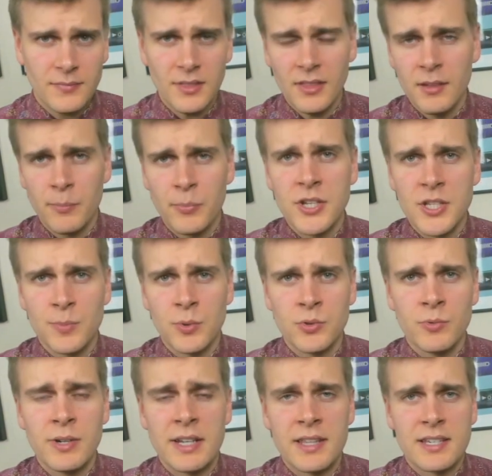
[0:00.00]
And the principle is
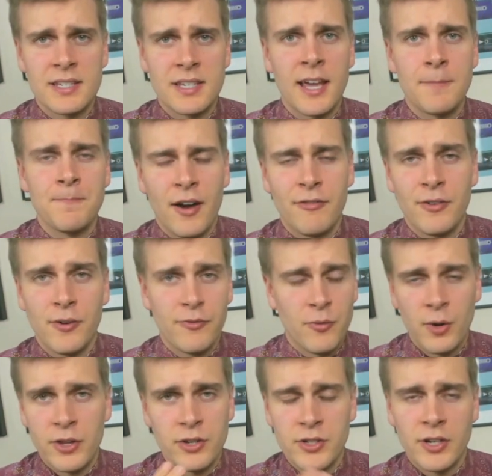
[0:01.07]
really the same for
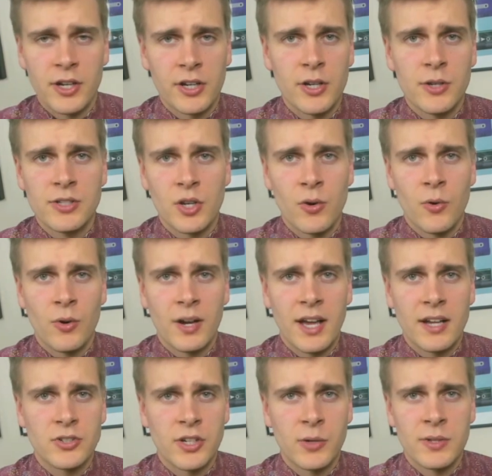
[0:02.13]
whether you're doing acoustic or
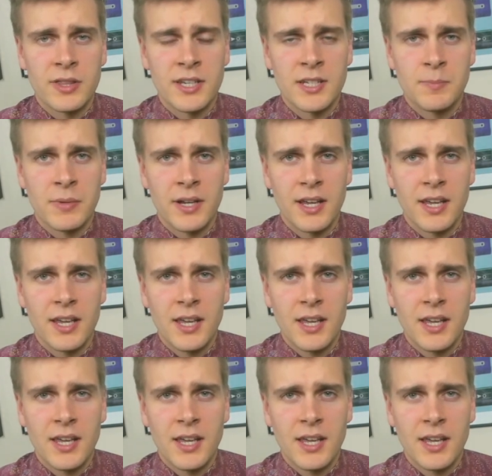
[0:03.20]
electric with this, but